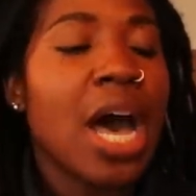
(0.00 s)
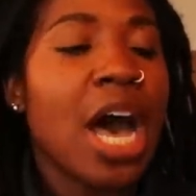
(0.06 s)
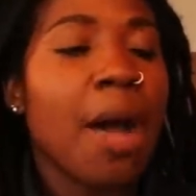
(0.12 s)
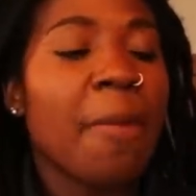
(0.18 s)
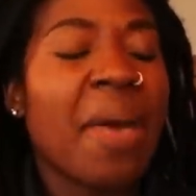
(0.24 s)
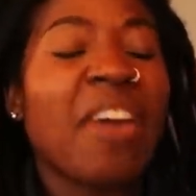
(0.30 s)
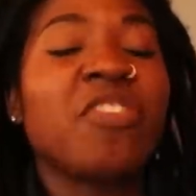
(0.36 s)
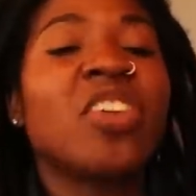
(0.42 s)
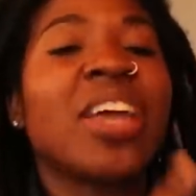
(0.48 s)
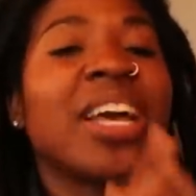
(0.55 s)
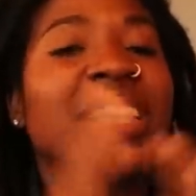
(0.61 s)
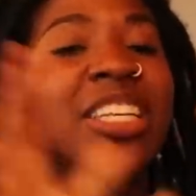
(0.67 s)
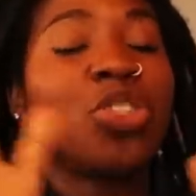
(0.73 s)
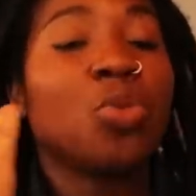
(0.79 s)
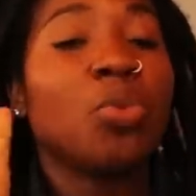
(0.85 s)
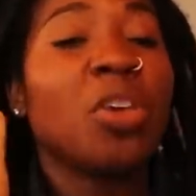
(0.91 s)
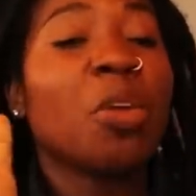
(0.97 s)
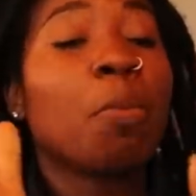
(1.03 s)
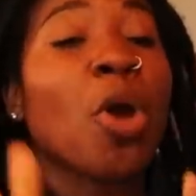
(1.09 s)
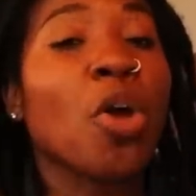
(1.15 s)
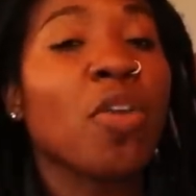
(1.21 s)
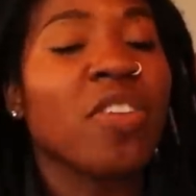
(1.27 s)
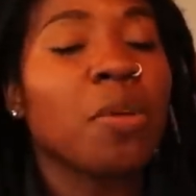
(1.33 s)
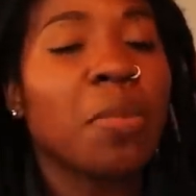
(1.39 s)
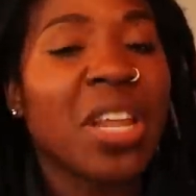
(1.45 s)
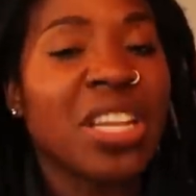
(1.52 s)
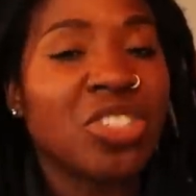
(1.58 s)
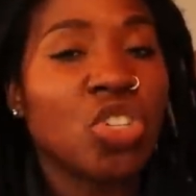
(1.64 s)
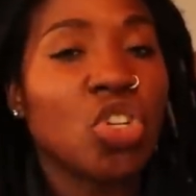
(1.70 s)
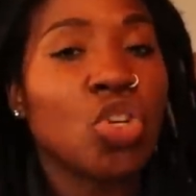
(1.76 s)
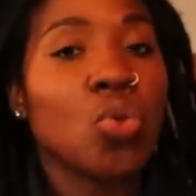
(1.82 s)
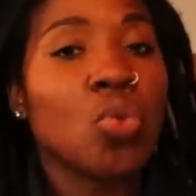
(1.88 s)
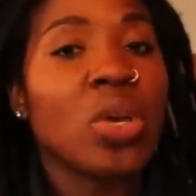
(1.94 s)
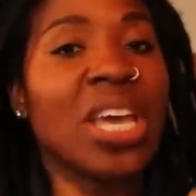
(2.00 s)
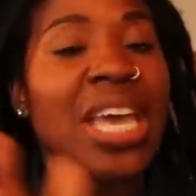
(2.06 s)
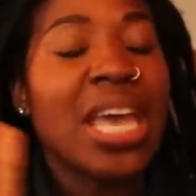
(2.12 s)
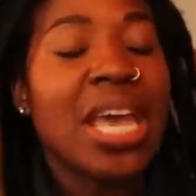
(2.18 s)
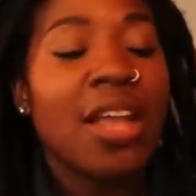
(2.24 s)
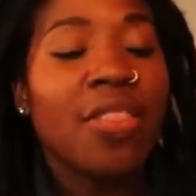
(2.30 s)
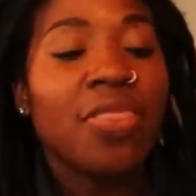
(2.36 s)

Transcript: I feel like this will be the perfect place to do it.